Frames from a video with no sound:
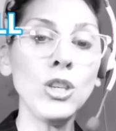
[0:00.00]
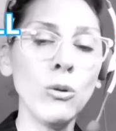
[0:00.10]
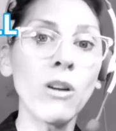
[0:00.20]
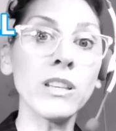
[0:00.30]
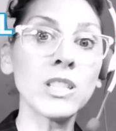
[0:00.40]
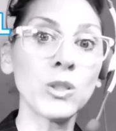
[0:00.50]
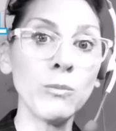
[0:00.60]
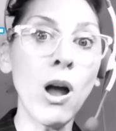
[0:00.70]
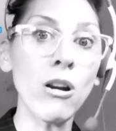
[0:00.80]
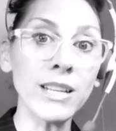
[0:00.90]
You are the
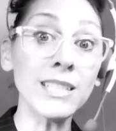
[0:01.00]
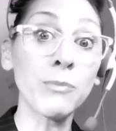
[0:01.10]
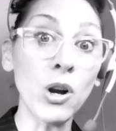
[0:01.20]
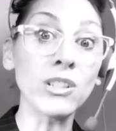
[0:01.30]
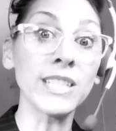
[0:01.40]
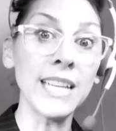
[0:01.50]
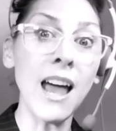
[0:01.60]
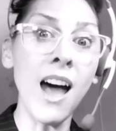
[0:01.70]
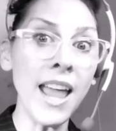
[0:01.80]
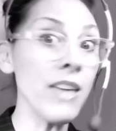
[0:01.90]
smartest person
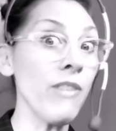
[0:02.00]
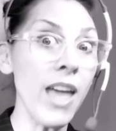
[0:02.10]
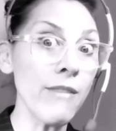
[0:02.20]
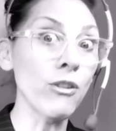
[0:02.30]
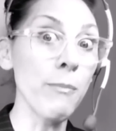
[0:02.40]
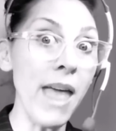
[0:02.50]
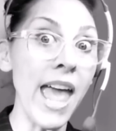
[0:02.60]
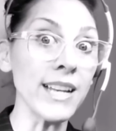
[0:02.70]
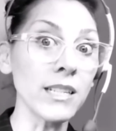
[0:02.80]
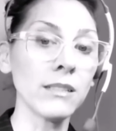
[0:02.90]
I have ever
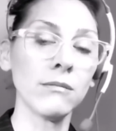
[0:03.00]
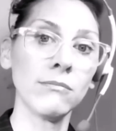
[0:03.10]
met.